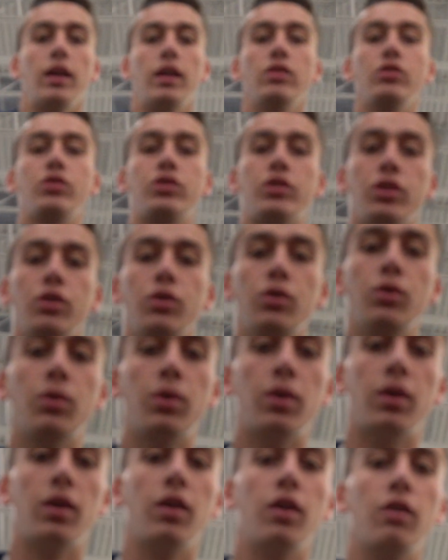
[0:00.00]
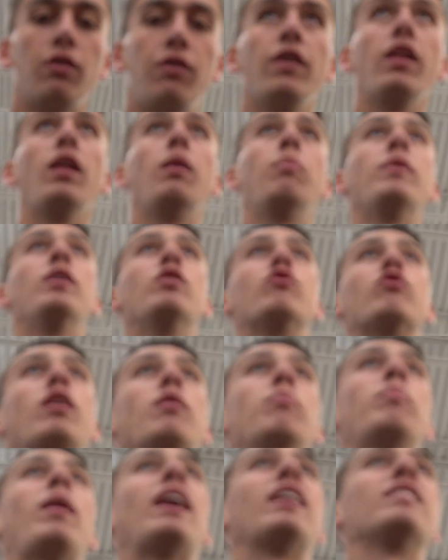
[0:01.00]
is to fill up these
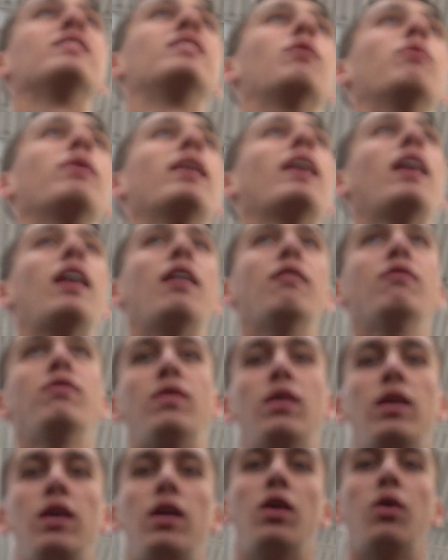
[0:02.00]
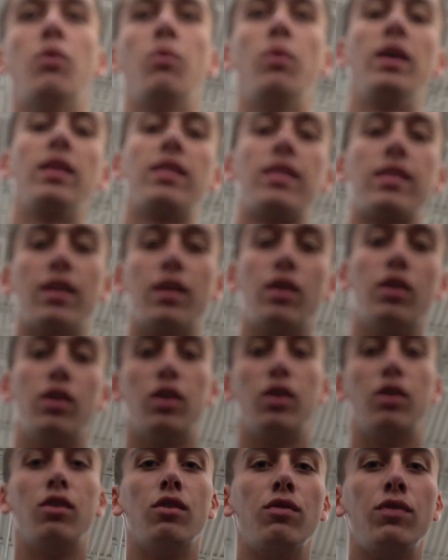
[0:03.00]
red bags that we have
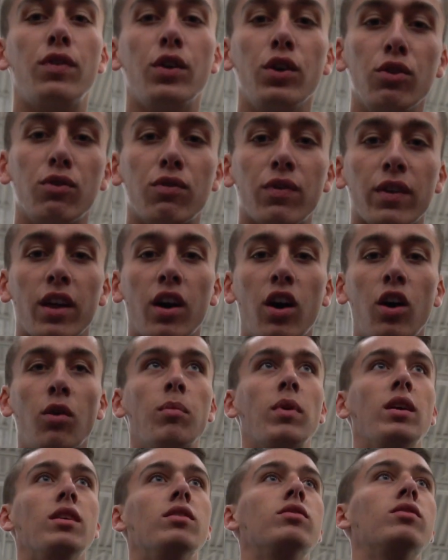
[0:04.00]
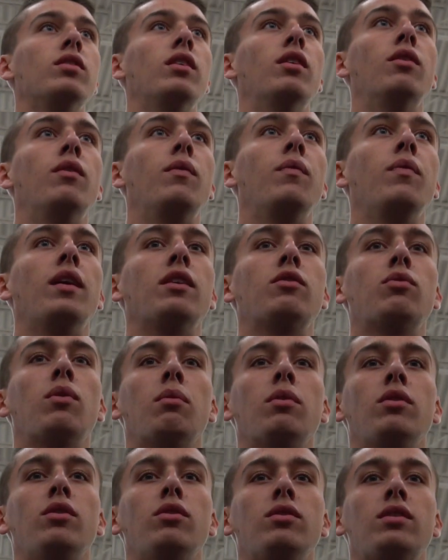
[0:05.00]
with food for the homeless. So that's
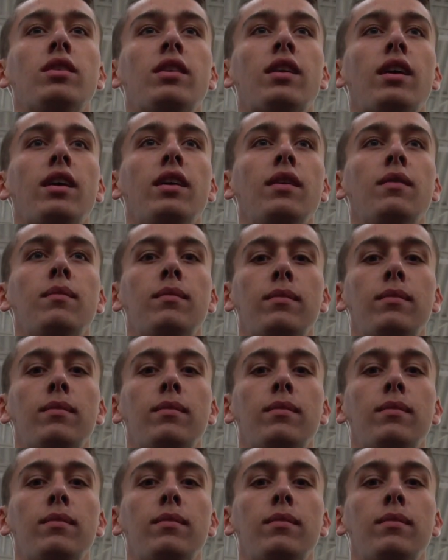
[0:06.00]
what we're doing tonight.